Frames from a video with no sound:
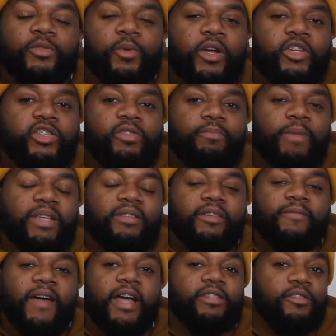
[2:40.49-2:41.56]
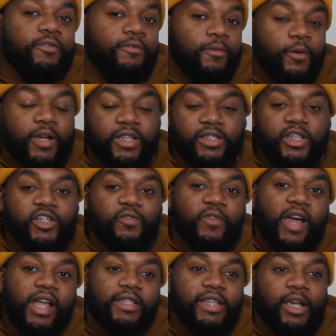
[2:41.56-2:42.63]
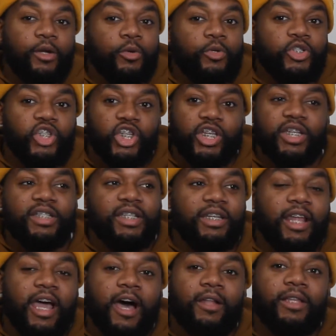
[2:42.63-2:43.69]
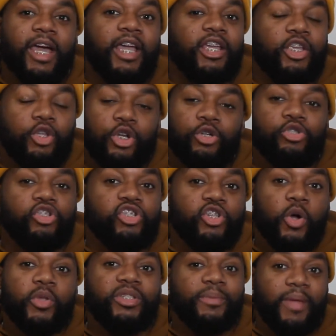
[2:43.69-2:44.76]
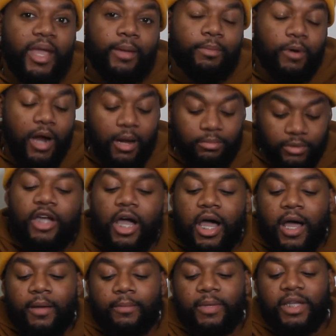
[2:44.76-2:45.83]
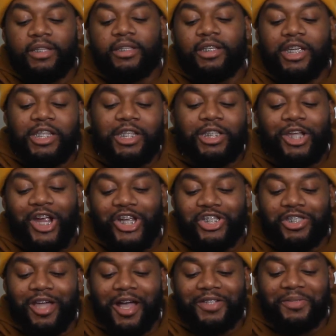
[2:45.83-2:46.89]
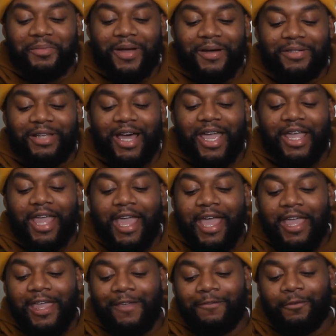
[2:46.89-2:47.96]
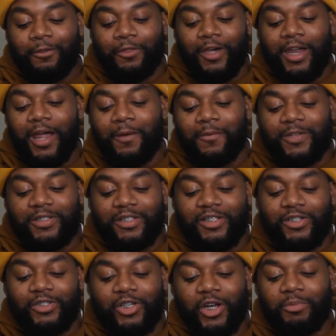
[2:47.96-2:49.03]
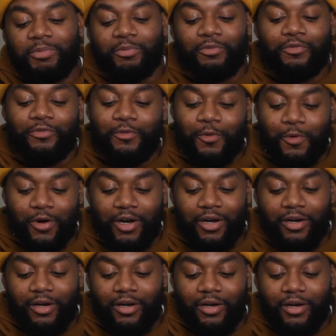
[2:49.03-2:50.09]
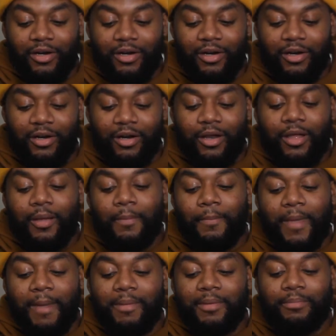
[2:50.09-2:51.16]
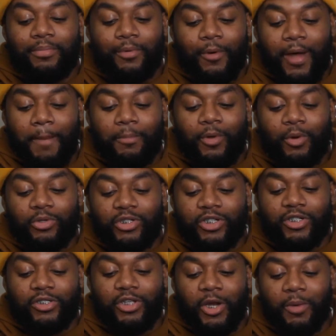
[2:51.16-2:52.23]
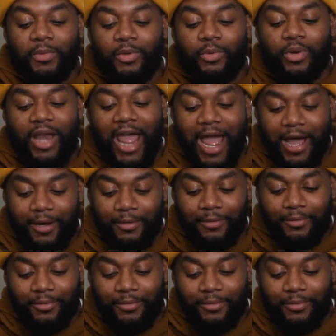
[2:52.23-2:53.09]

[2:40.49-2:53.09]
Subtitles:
is where she basically finds her voice and she finds like who she is and how, like, you know, she's going to be a problem. In the lyrics, she talks about, like, if you thought I was disturbed before, baby boy, I'm going to disturb you now.